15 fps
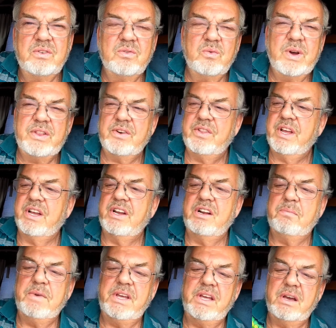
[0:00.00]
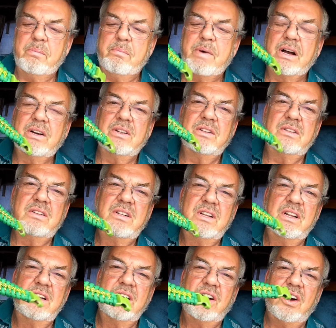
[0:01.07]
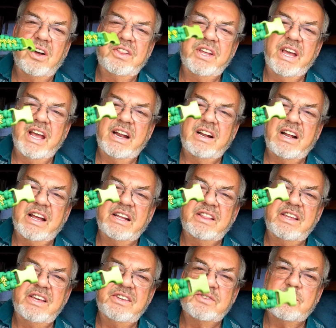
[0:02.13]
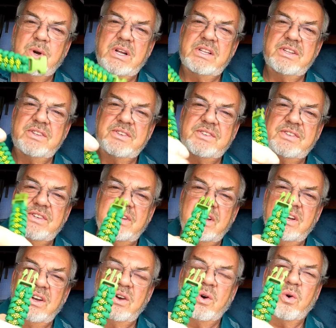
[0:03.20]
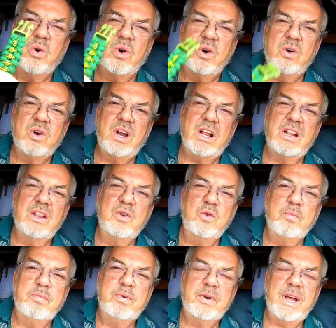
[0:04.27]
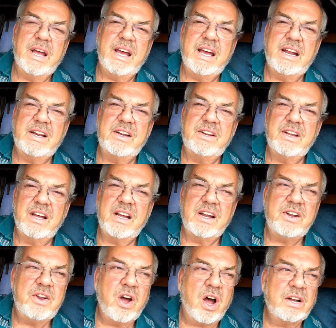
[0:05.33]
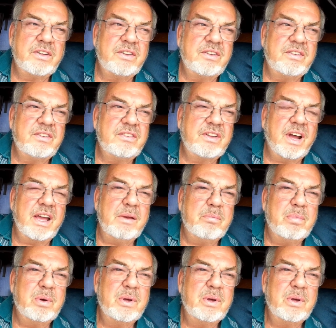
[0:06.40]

whether they're going to be a buckle on the end like these ones, or a loop and knot type.